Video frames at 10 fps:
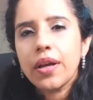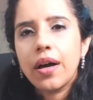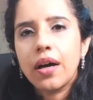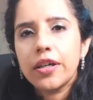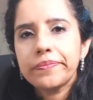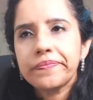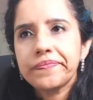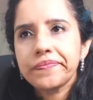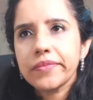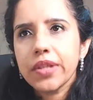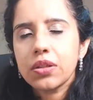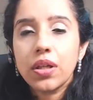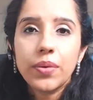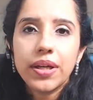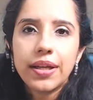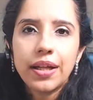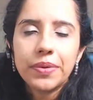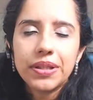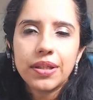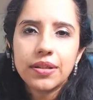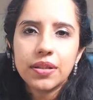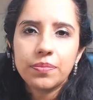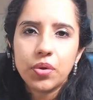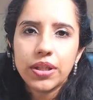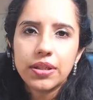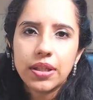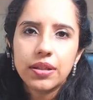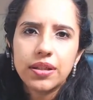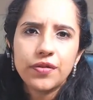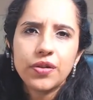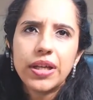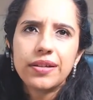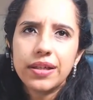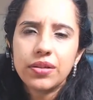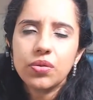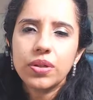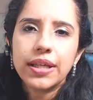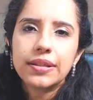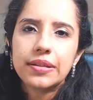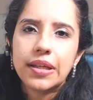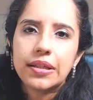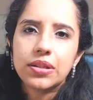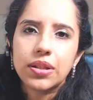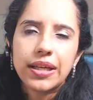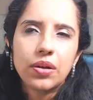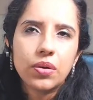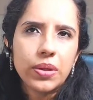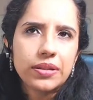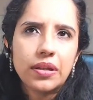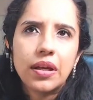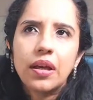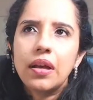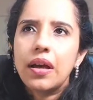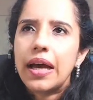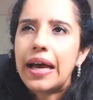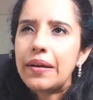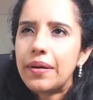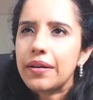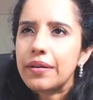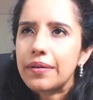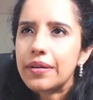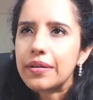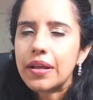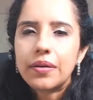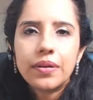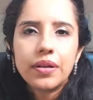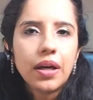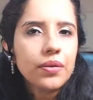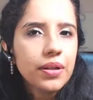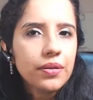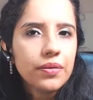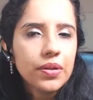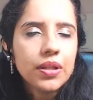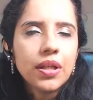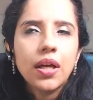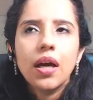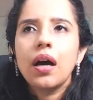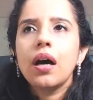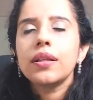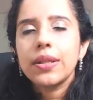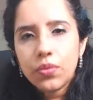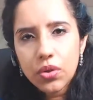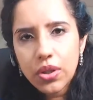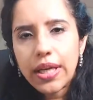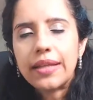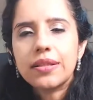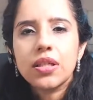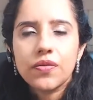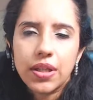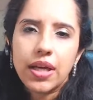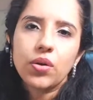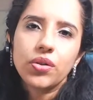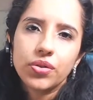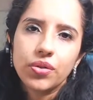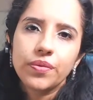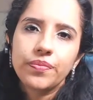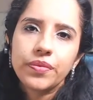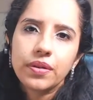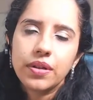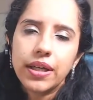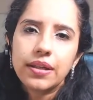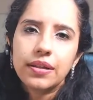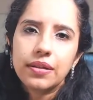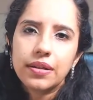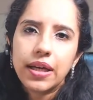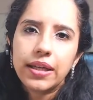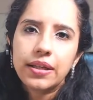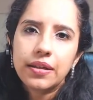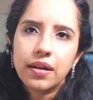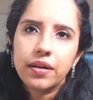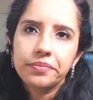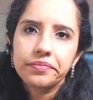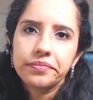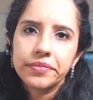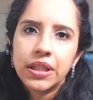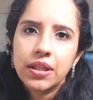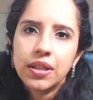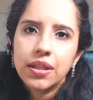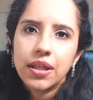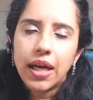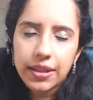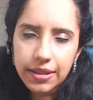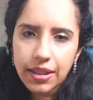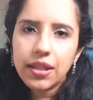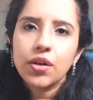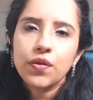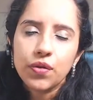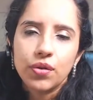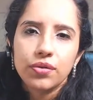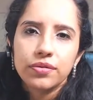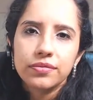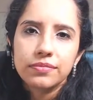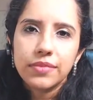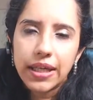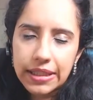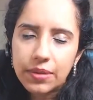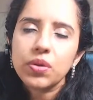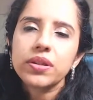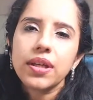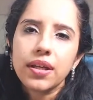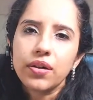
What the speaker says: um, so that we can help each other, support each other. And if you're like trying to do an exercise, you know, like a question, how do I do this? How do I do this? Then you get answers for that also, right? And I'll take care of you. My team will take